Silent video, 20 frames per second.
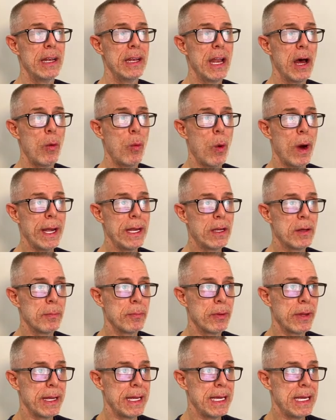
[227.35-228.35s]
Now white can
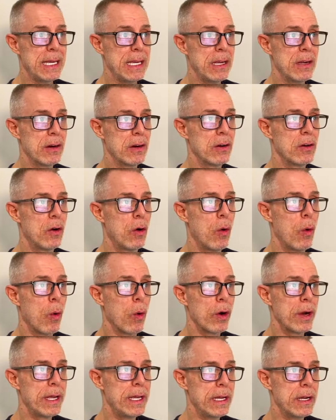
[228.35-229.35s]
play here
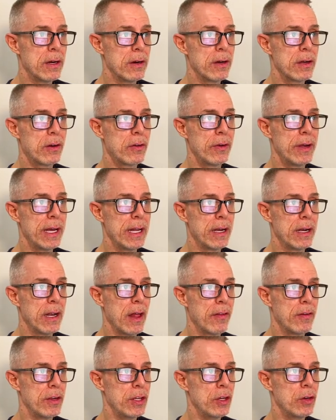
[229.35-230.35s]
or here and create
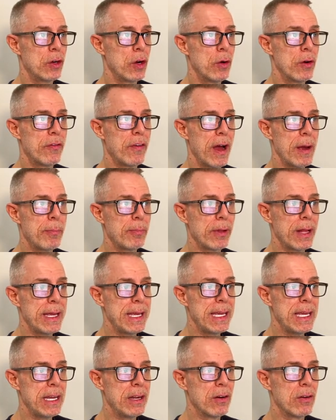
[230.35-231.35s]
another Yugo. If I play
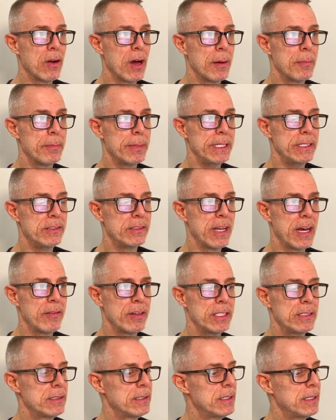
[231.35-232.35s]
here on
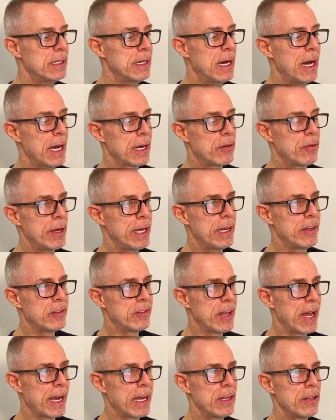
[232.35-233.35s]
B7, I create a
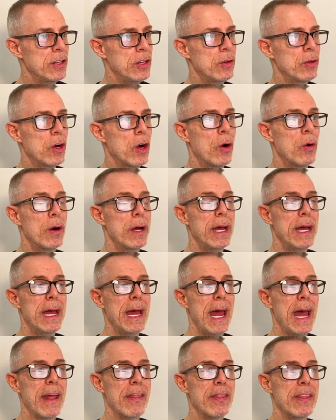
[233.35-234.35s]
second Yugo,
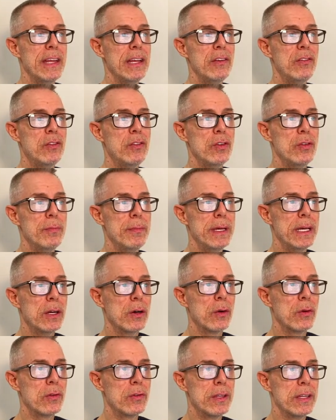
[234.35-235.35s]
and these 2
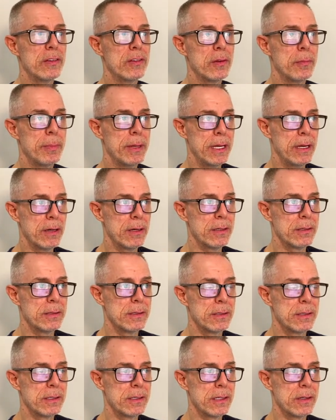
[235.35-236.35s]
Migos disappear
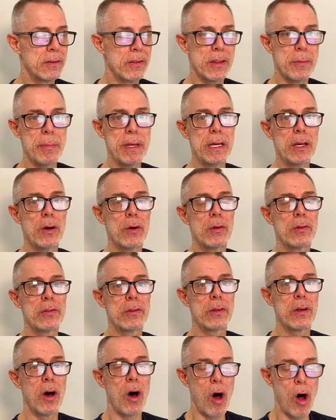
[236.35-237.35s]
because the
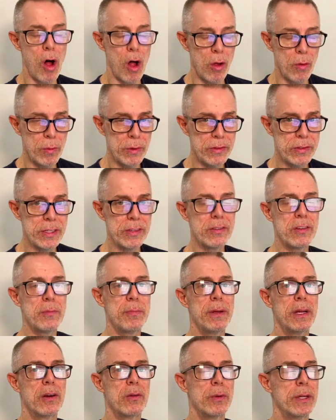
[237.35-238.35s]
Migos always
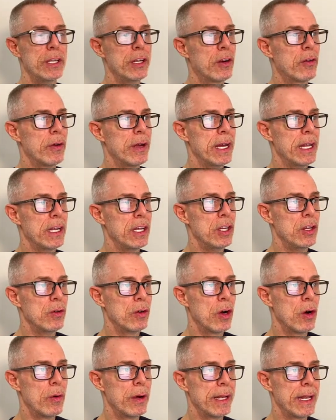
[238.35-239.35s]
disappear when you create a
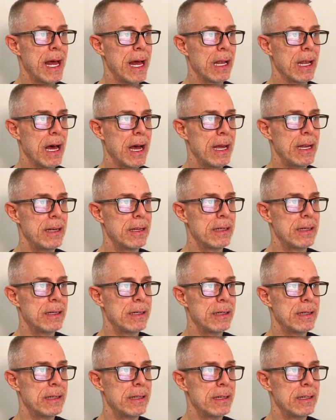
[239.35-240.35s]
Yugo in that line,
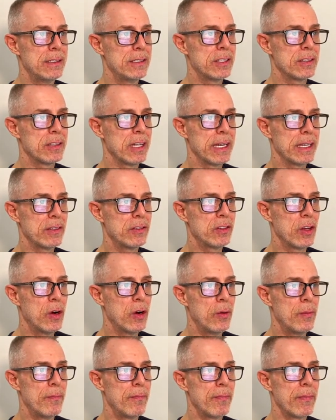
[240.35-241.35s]
just like
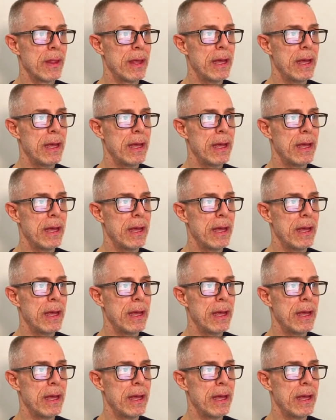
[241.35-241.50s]
so.